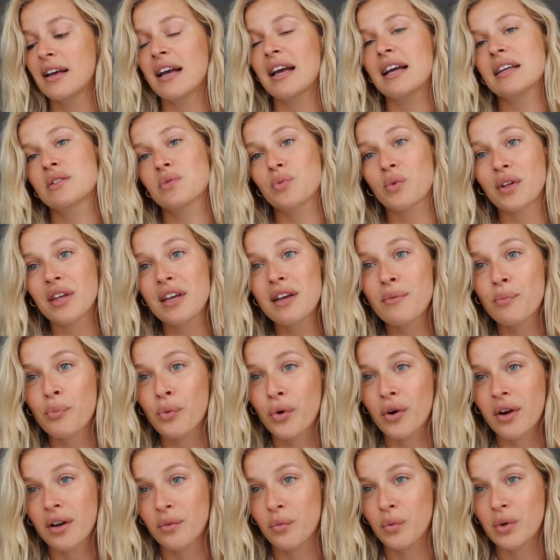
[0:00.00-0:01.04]
It's really
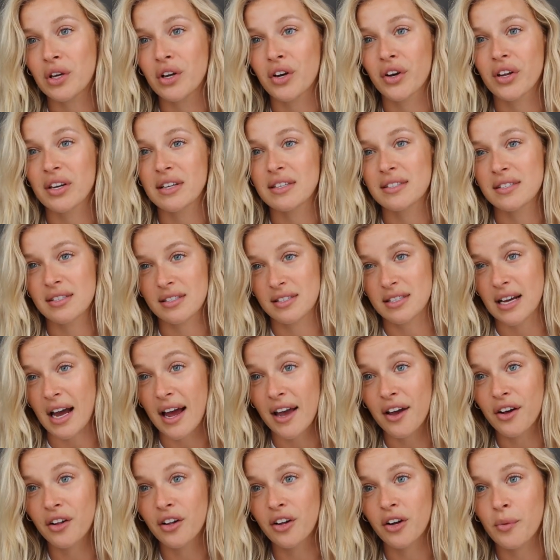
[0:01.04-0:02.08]
important when you're gonna
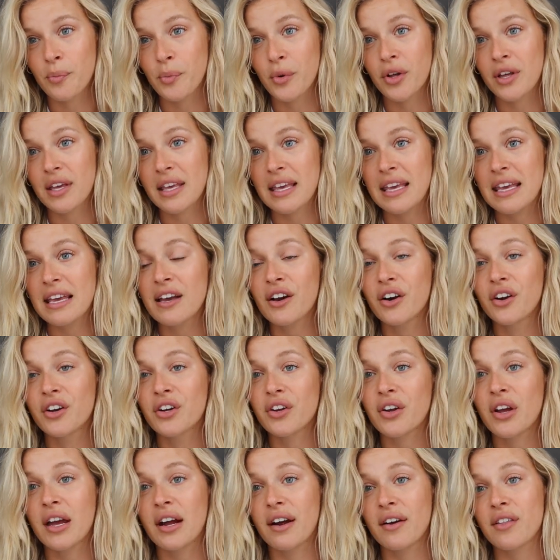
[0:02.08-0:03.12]
style or put heat on
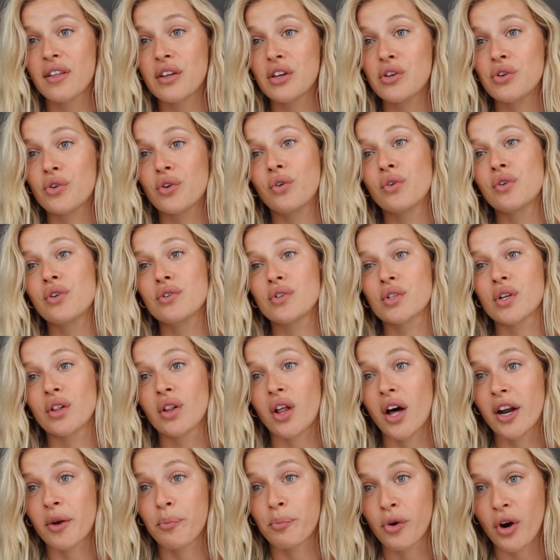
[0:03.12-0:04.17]
your hair that you don't use a
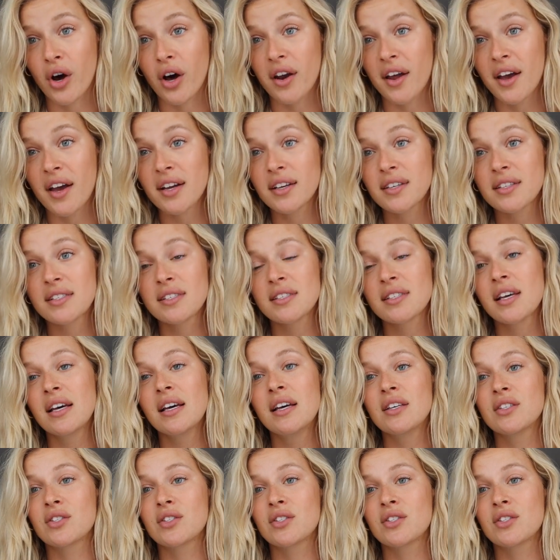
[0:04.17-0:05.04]
lot of products.